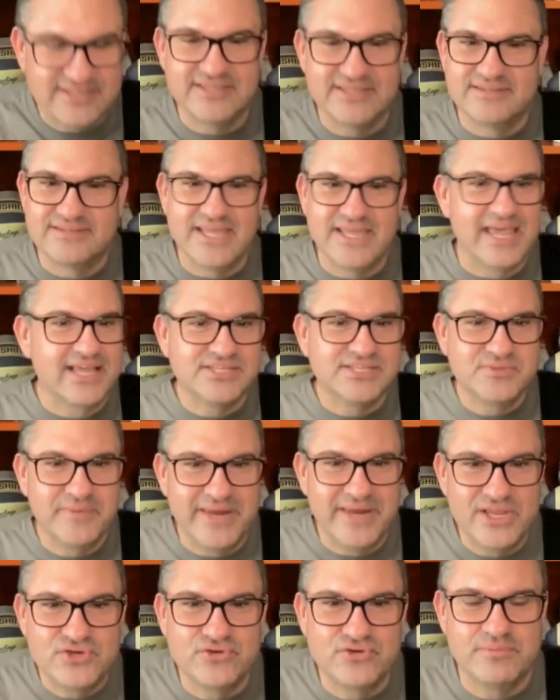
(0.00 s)
to take as
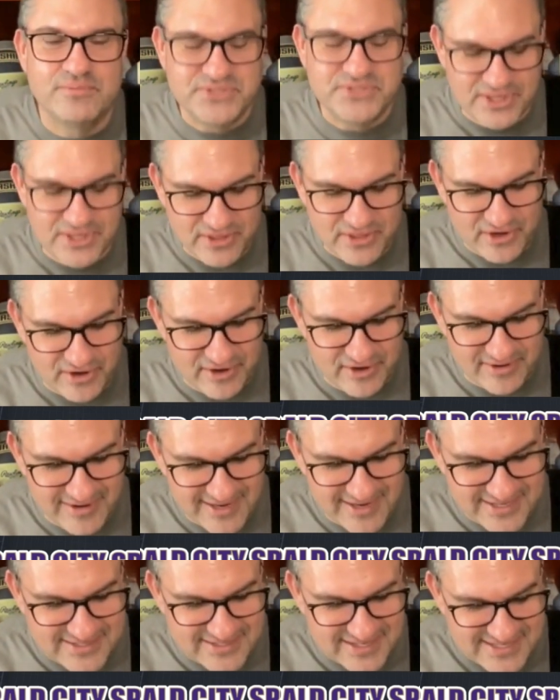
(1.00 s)
many trips in there
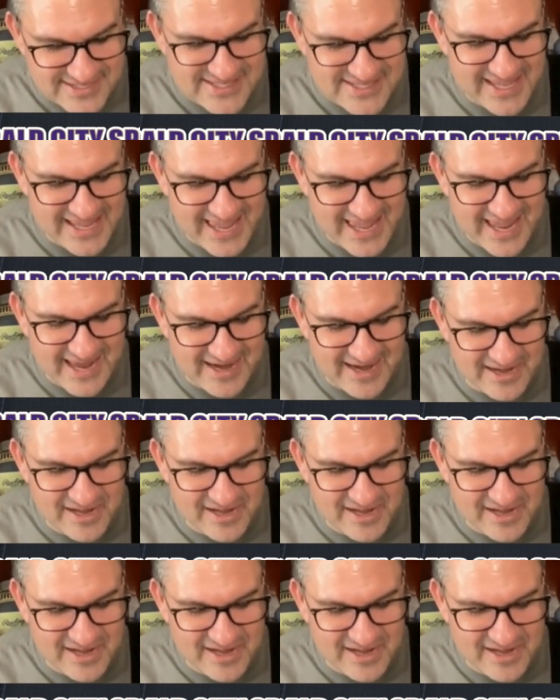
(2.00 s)
as they can.